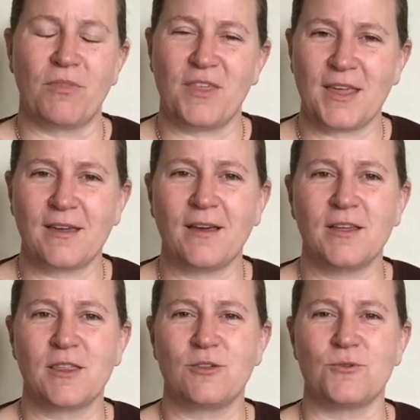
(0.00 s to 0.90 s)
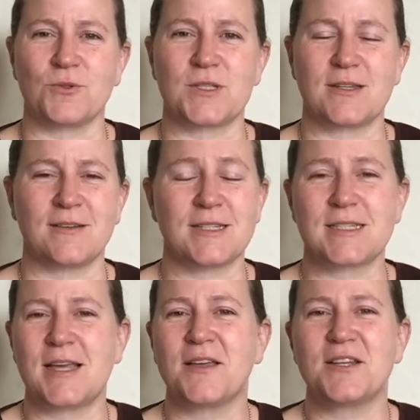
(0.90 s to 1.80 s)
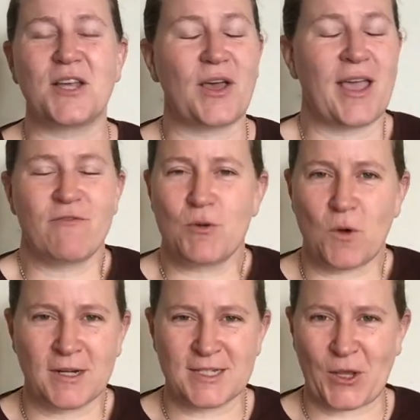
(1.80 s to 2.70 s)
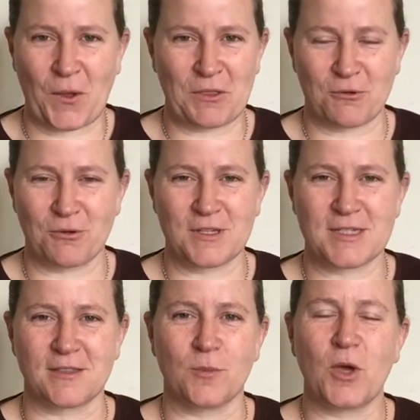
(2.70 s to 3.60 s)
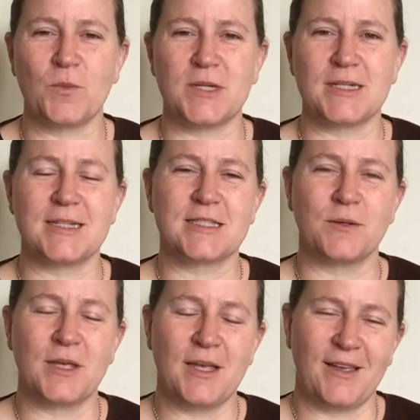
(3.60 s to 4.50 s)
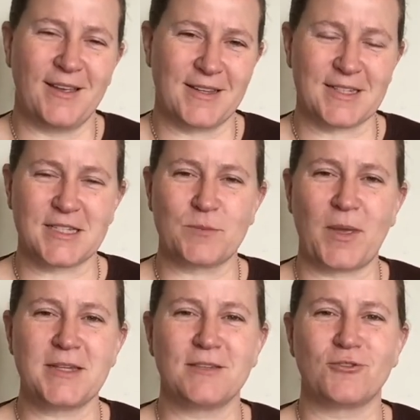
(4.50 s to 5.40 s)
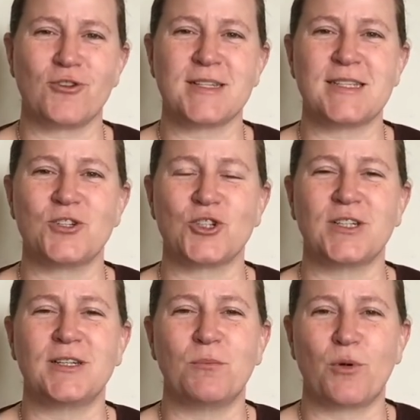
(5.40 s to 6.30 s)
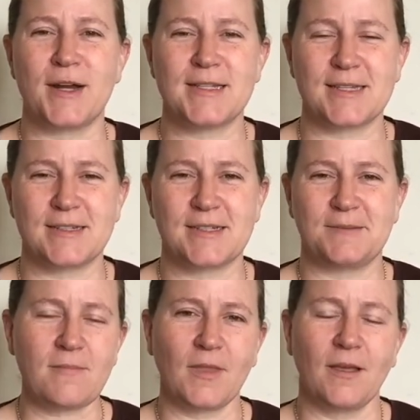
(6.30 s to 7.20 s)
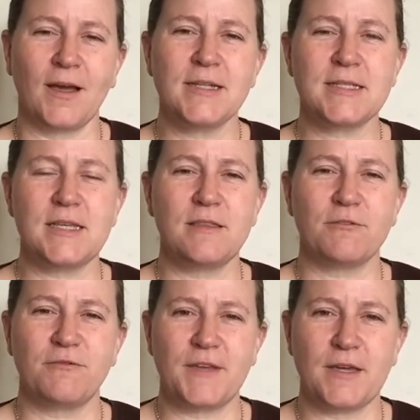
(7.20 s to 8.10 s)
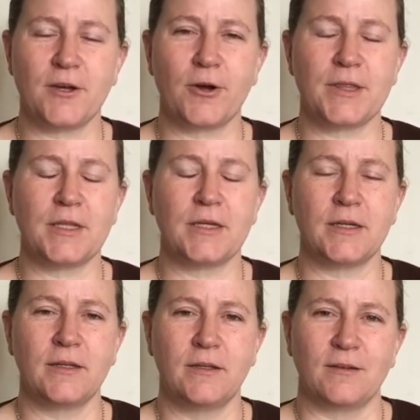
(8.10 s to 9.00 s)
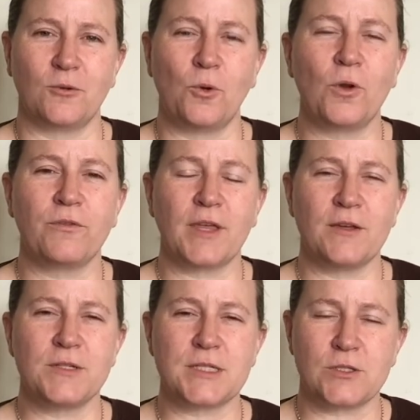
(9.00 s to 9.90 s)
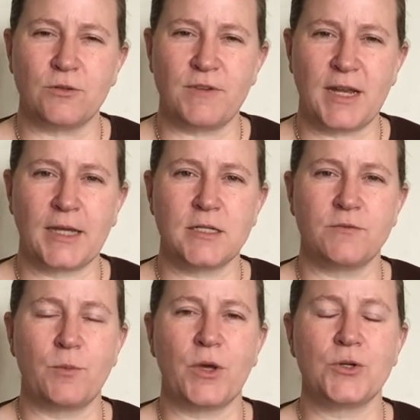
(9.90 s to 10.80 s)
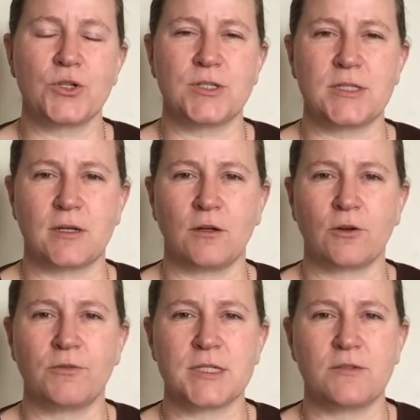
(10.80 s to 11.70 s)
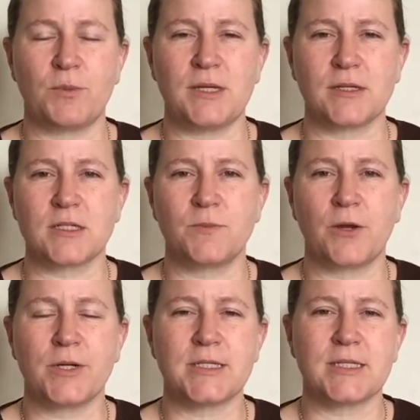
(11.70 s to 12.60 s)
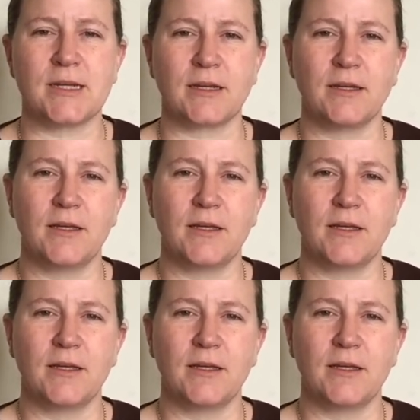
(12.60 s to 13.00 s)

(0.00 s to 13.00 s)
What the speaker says: Think kind thoughts. Understand everyone is going through this at the moment. It's a space of transition, and embrace it. I see the fear and the all of those sort of negative emotions that a lot of us have been experiencing.